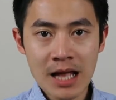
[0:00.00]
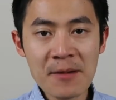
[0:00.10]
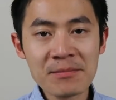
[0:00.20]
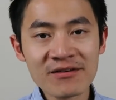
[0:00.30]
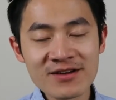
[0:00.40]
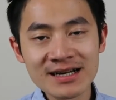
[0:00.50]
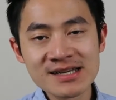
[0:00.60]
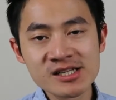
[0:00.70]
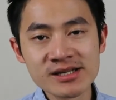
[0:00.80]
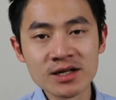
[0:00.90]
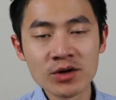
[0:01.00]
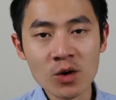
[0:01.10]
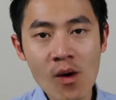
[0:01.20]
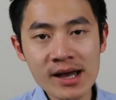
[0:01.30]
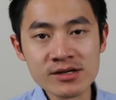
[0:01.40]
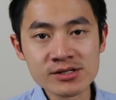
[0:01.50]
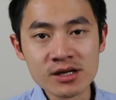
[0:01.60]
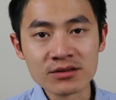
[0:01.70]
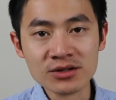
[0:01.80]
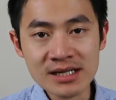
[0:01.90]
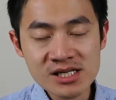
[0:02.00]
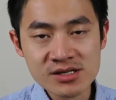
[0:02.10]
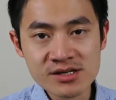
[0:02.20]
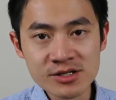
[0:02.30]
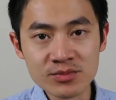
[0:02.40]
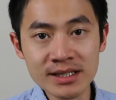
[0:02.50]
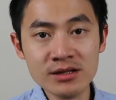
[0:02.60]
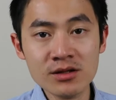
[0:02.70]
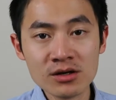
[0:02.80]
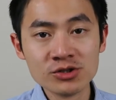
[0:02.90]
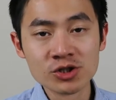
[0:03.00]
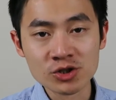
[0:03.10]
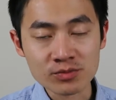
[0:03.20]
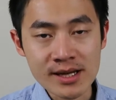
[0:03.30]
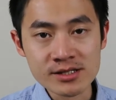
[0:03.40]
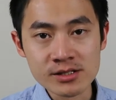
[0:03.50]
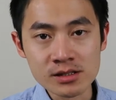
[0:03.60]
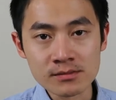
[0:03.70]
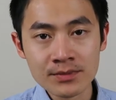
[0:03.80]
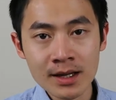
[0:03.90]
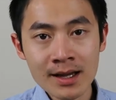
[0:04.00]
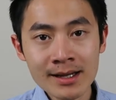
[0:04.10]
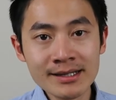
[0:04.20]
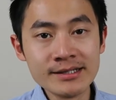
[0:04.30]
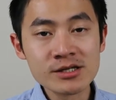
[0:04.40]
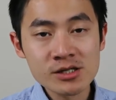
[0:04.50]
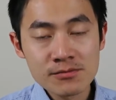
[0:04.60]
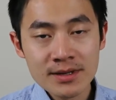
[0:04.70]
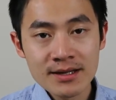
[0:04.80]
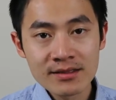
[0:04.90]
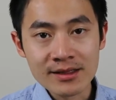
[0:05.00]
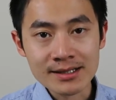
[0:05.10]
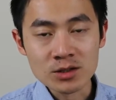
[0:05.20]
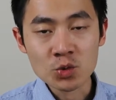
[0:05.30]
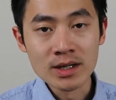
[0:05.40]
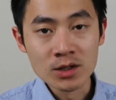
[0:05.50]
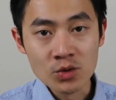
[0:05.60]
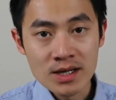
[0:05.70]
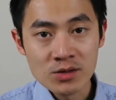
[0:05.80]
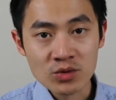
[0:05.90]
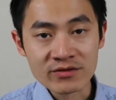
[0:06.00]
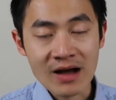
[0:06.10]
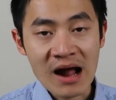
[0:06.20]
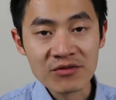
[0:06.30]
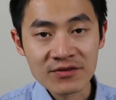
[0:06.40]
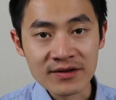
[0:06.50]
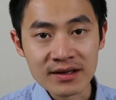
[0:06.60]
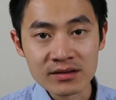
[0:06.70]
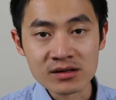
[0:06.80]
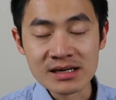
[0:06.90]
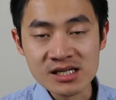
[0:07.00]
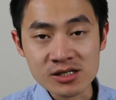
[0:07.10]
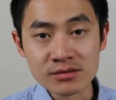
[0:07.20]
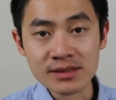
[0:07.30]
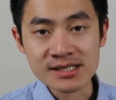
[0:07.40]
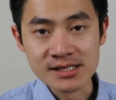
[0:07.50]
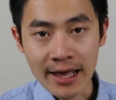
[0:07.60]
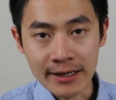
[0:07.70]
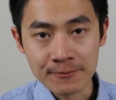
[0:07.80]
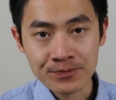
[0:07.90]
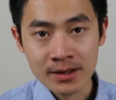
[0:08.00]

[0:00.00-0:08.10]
Empathic listening requires the listener to be non judgmental. It doesn't mean that we agree with everything the listener may say,